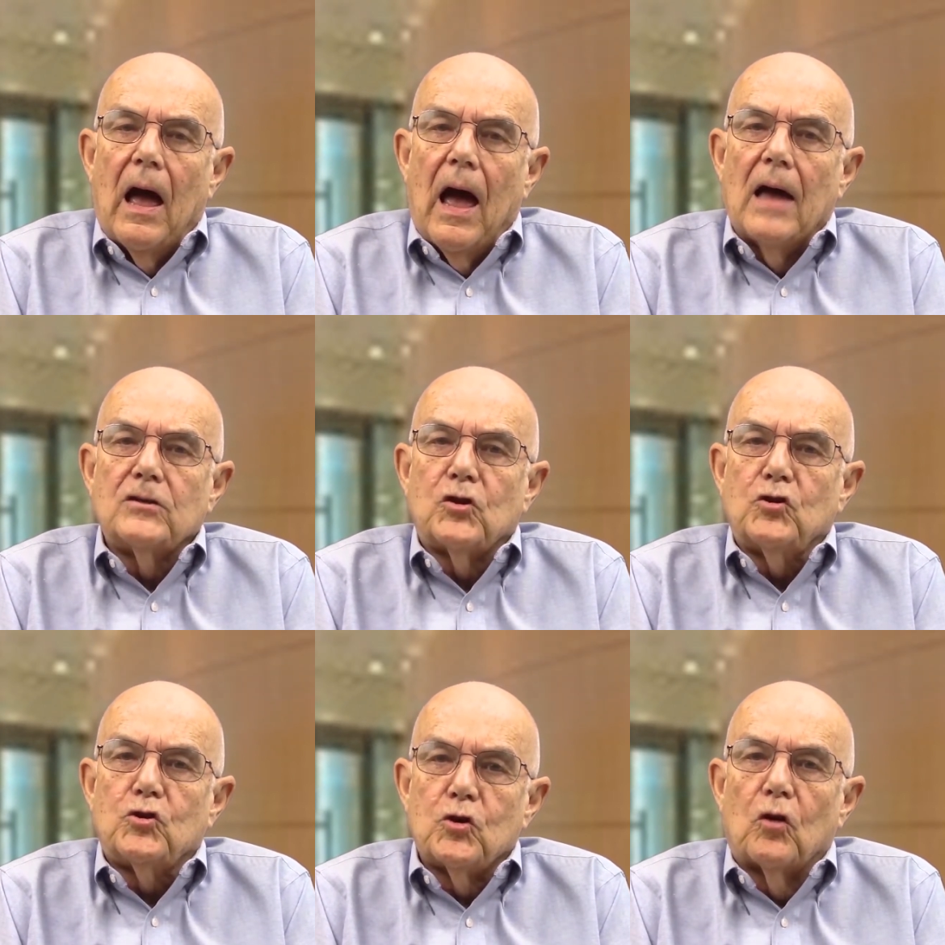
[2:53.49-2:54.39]
as
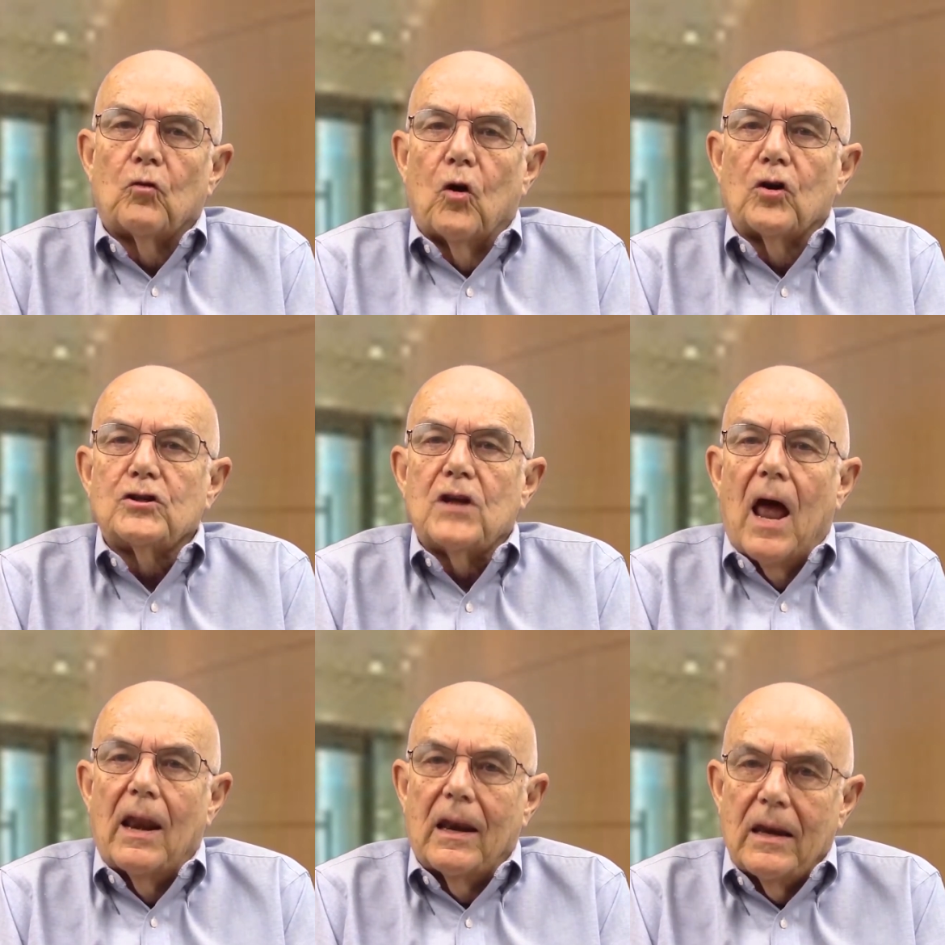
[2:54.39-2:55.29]
insurers
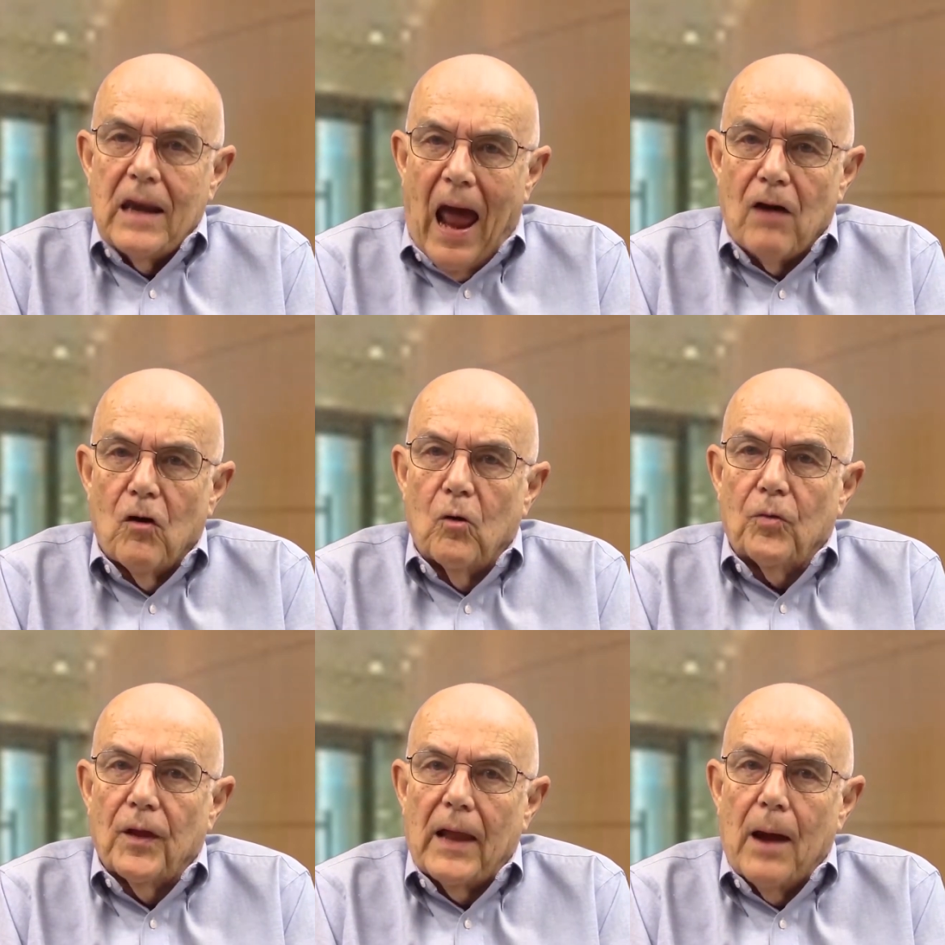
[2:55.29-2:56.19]
narrow
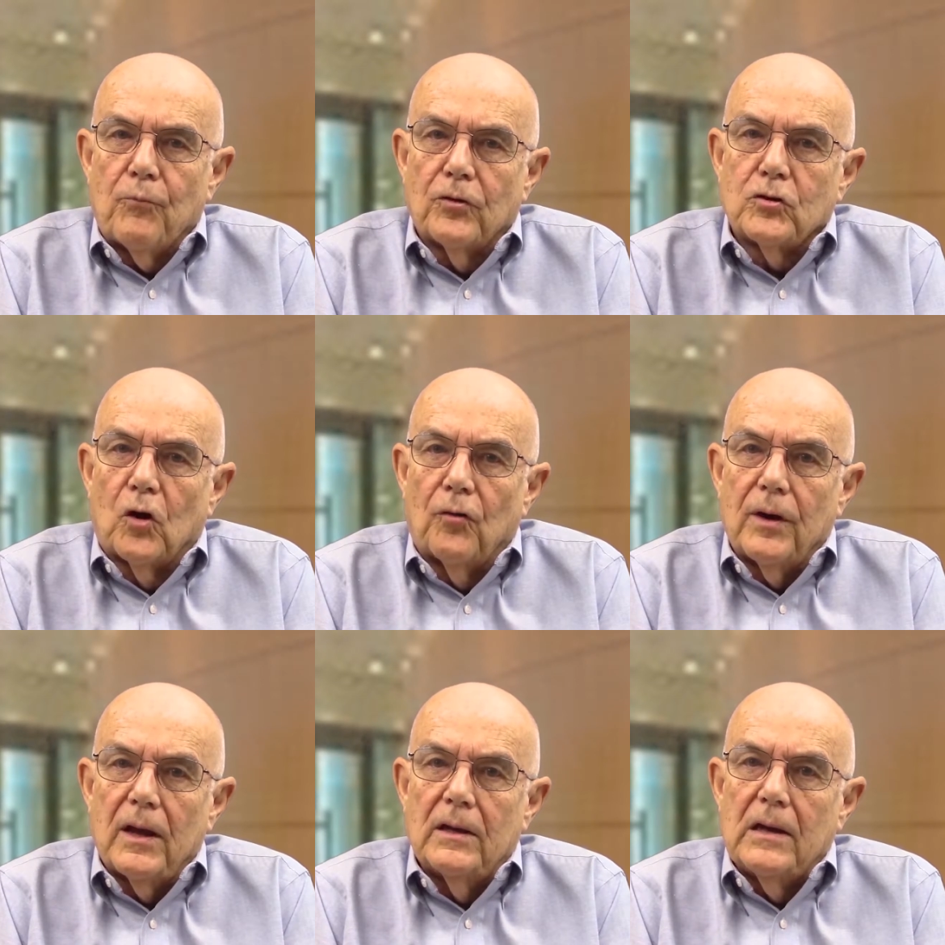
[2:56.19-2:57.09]
the
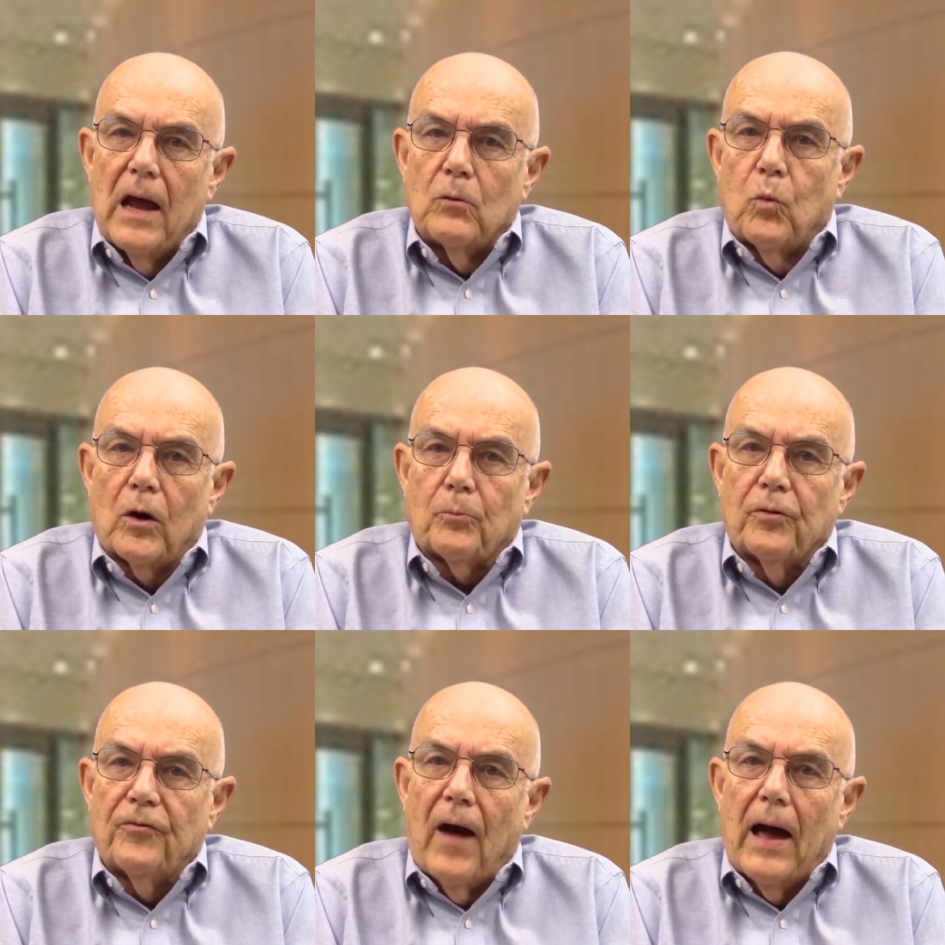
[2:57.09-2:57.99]
laboratory in-network
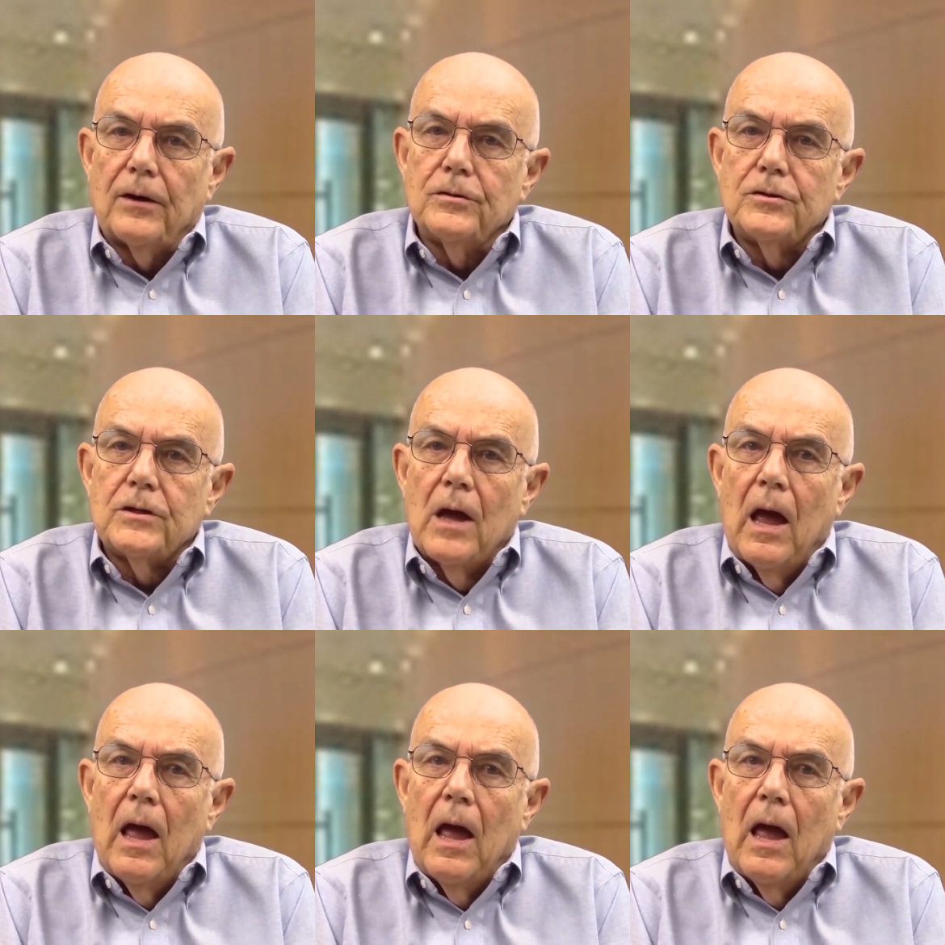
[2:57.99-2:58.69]
providers,